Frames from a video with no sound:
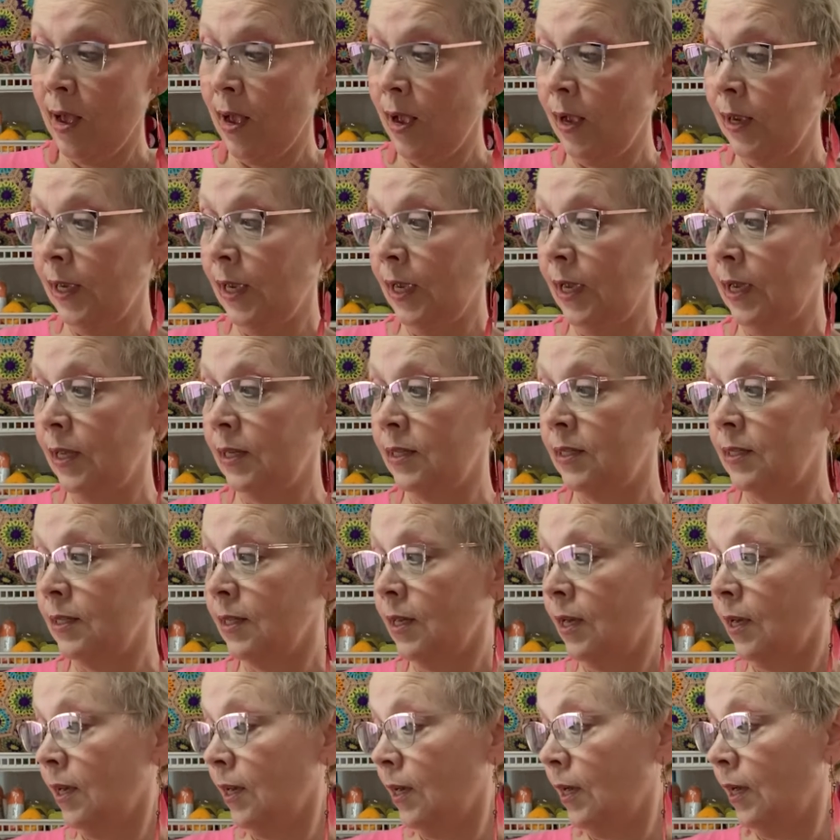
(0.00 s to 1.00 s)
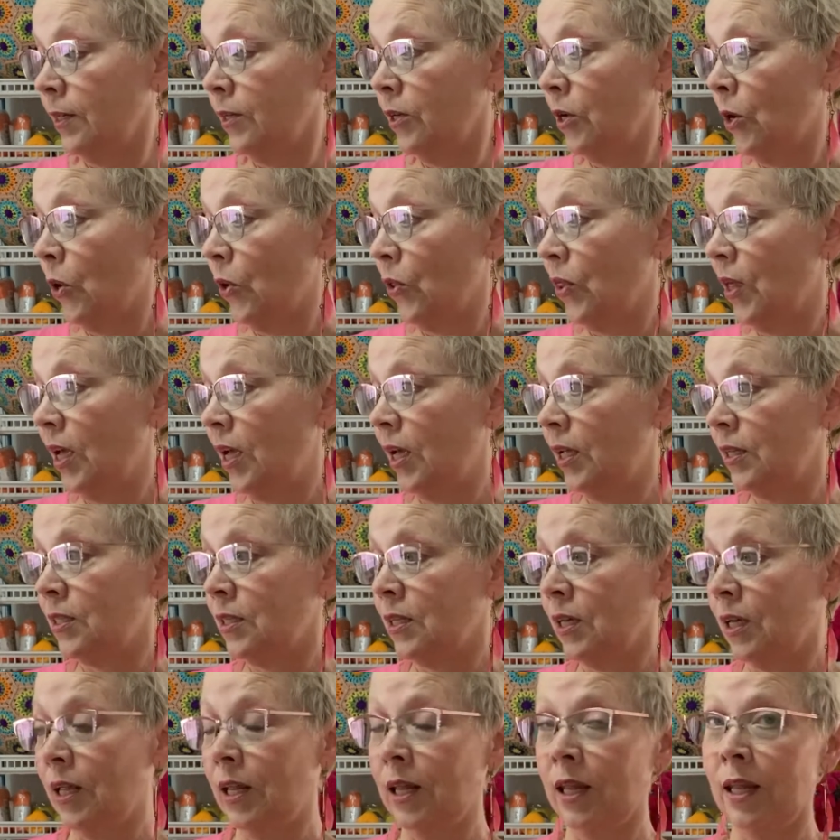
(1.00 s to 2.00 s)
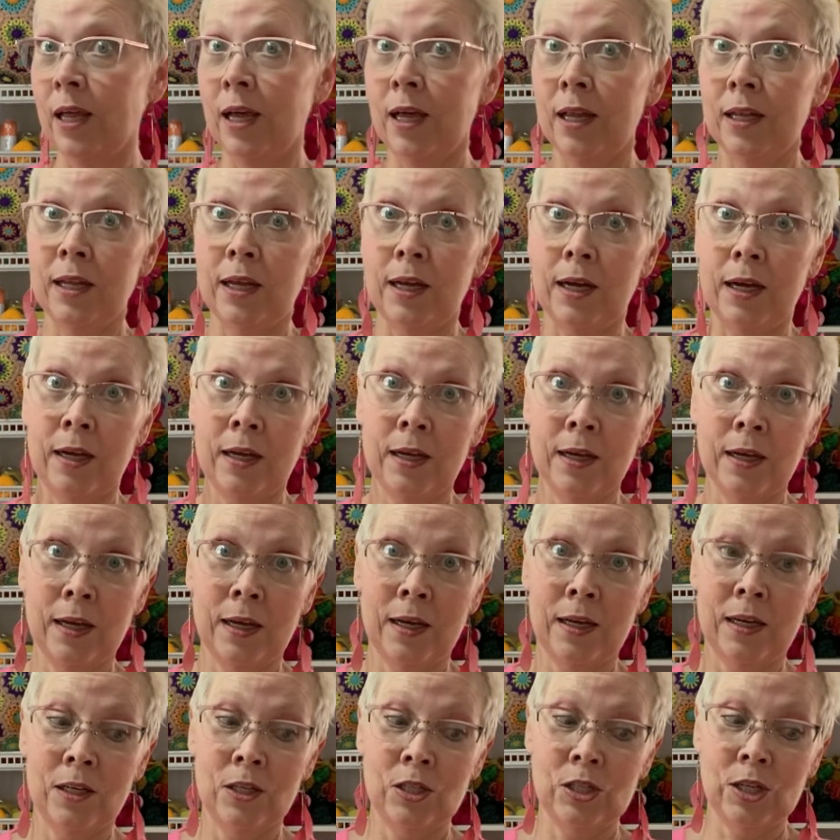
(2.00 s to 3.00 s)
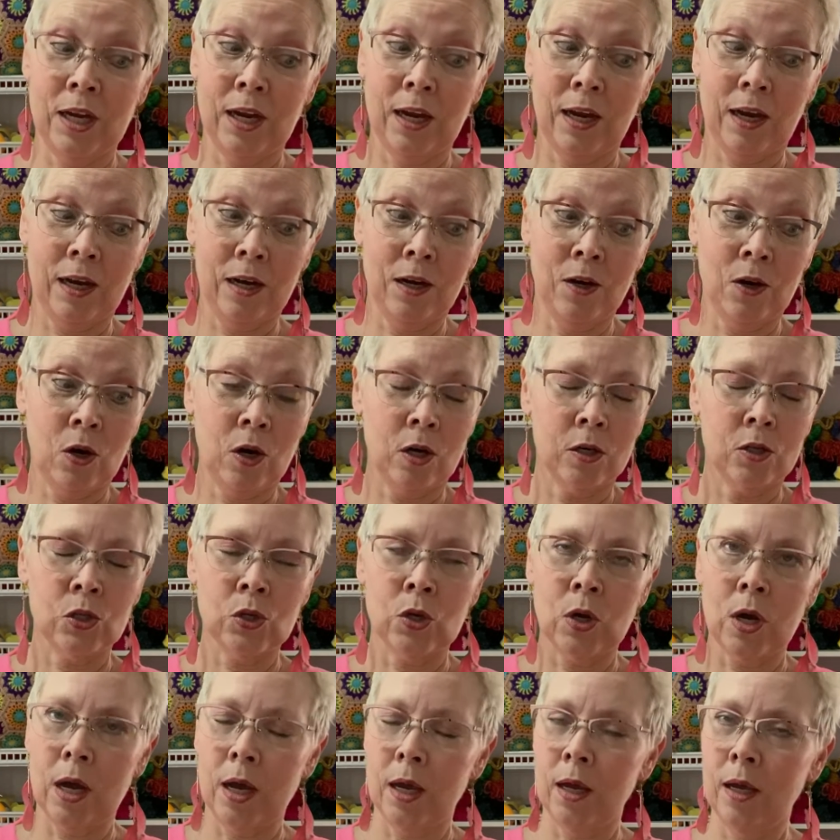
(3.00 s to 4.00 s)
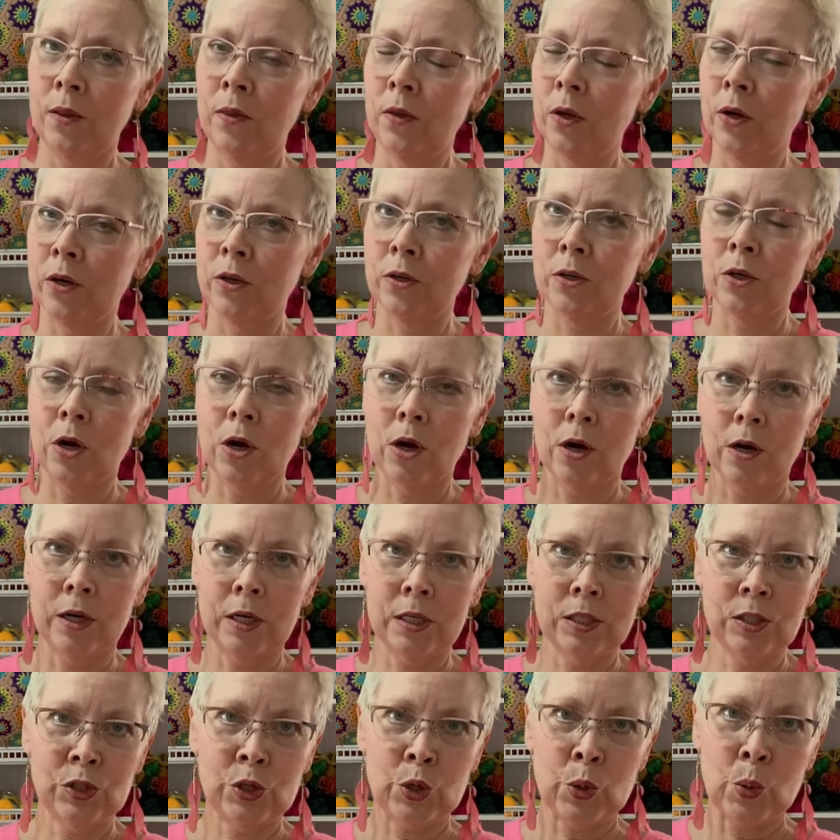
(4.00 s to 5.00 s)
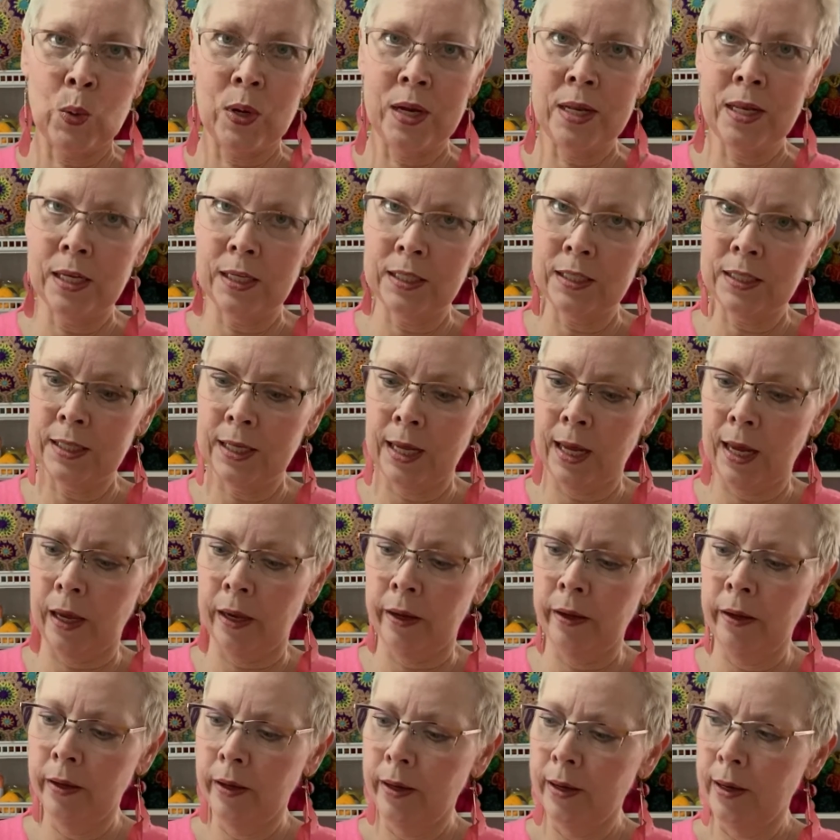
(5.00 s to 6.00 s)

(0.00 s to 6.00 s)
And I know that Lala and Jan are trying their darndest to win this thing.